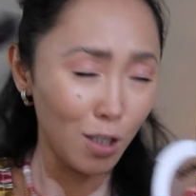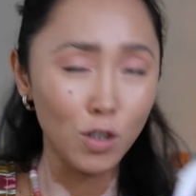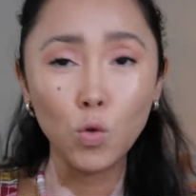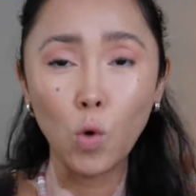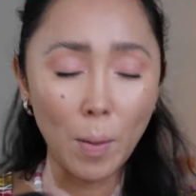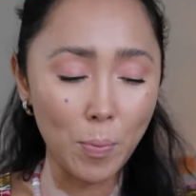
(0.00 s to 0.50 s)

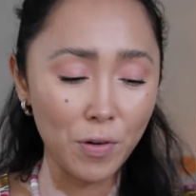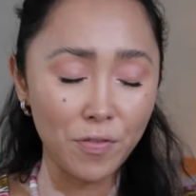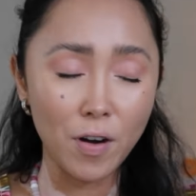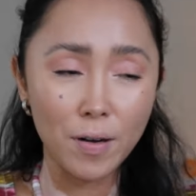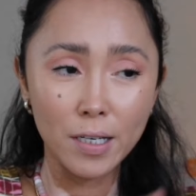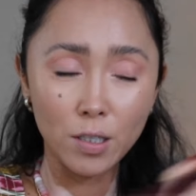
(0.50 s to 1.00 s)
Do I
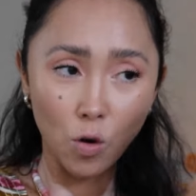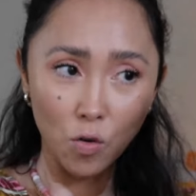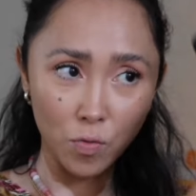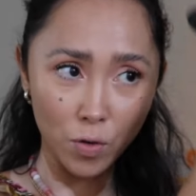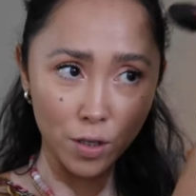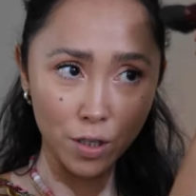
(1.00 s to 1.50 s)
prefer it
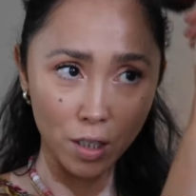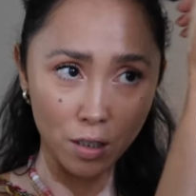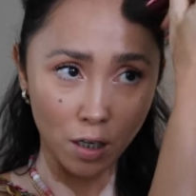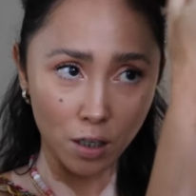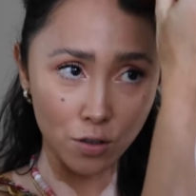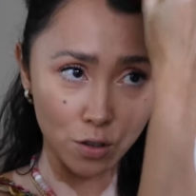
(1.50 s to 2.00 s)
over the
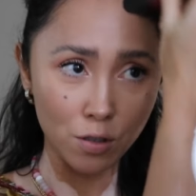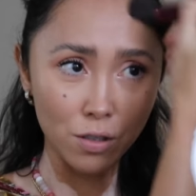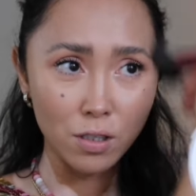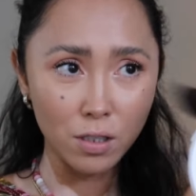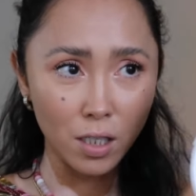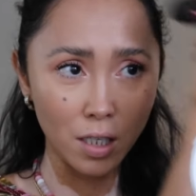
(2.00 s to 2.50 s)
contour
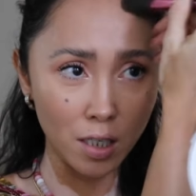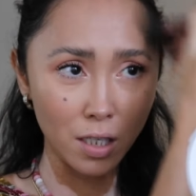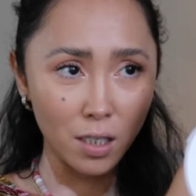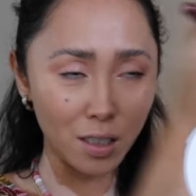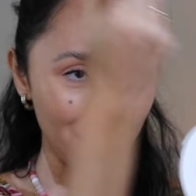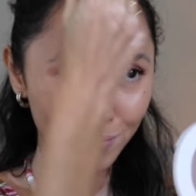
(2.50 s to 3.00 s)

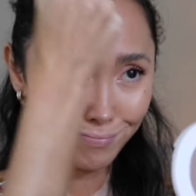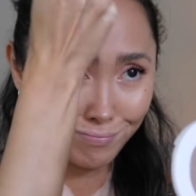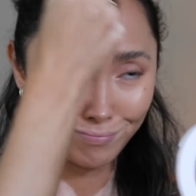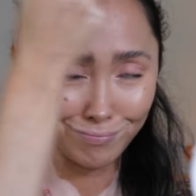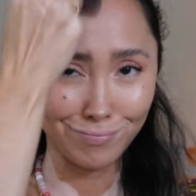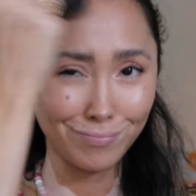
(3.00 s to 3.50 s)
stick?
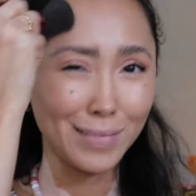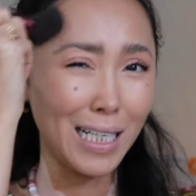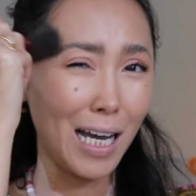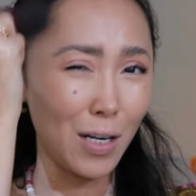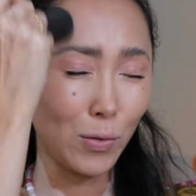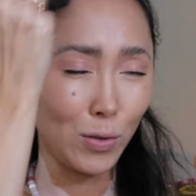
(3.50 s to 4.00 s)

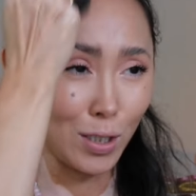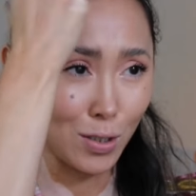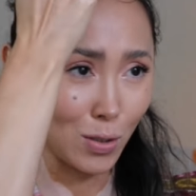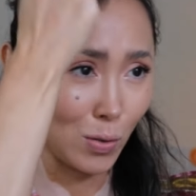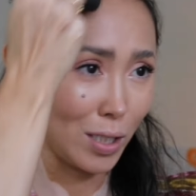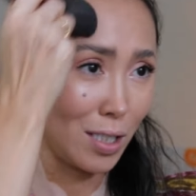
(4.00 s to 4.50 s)
I don't think
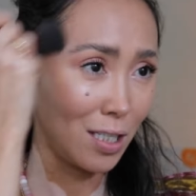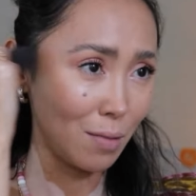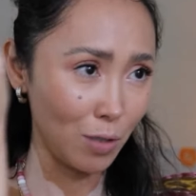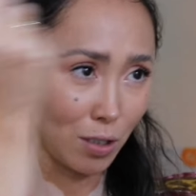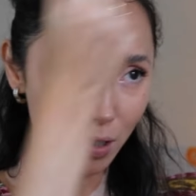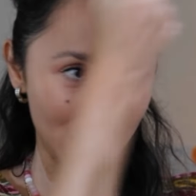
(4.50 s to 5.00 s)
so. I think
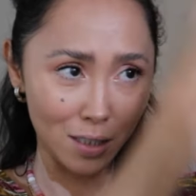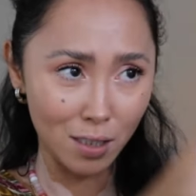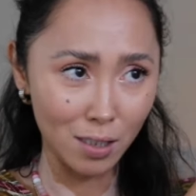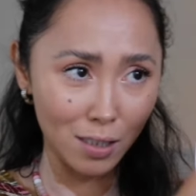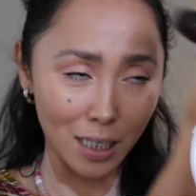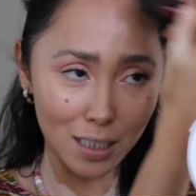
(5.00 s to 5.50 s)
I'm gonna,
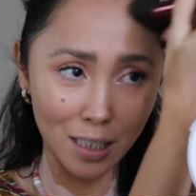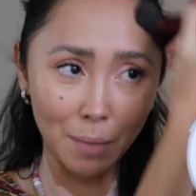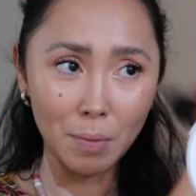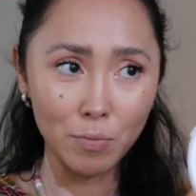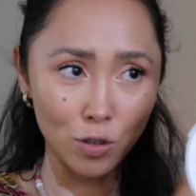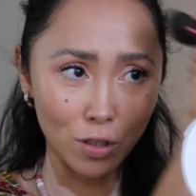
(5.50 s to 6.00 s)
next time
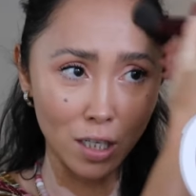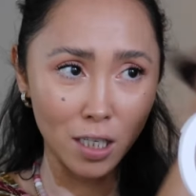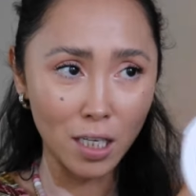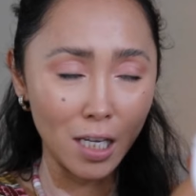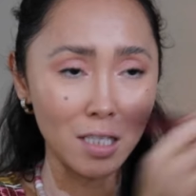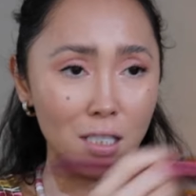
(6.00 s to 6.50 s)
I'm just gonna
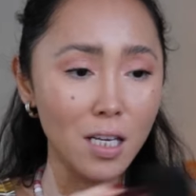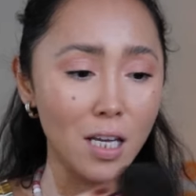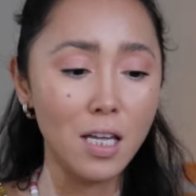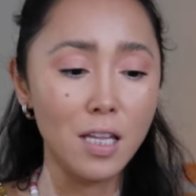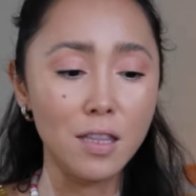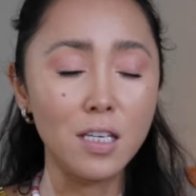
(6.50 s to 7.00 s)
get
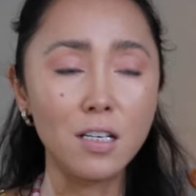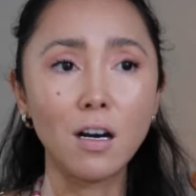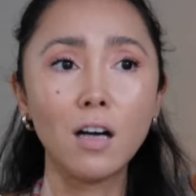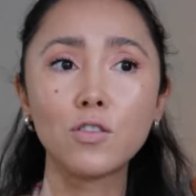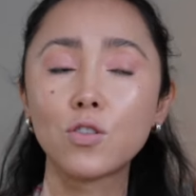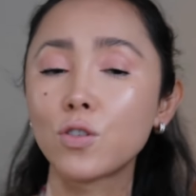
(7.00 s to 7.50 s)
the
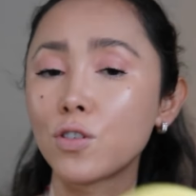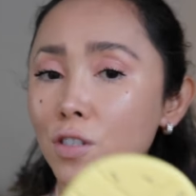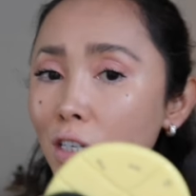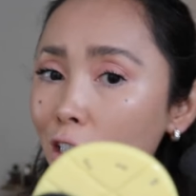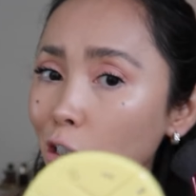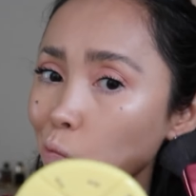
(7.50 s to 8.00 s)
contour
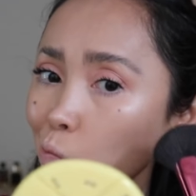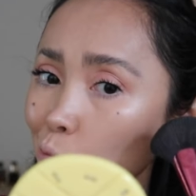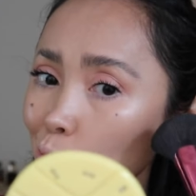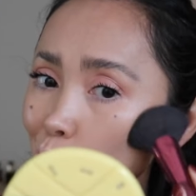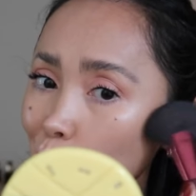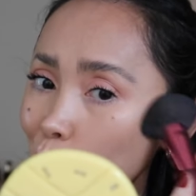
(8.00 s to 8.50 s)
stick.
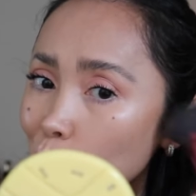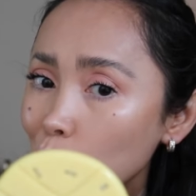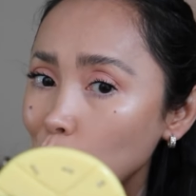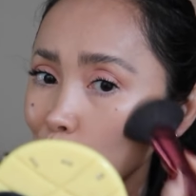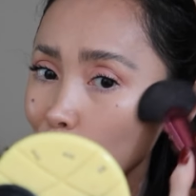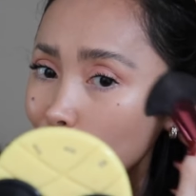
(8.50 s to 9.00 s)

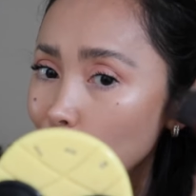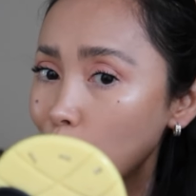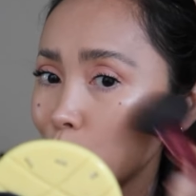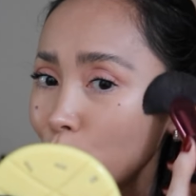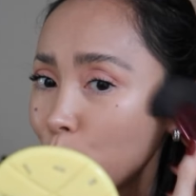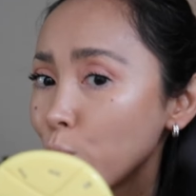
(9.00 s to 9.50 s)
But
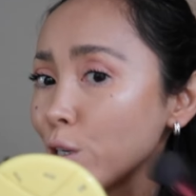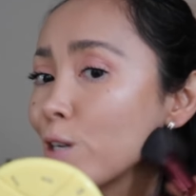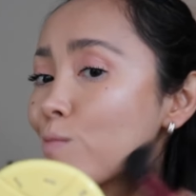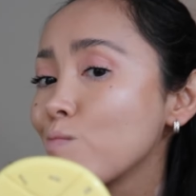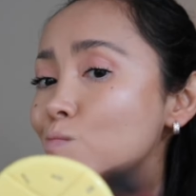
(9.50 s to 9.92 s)
this is pretty.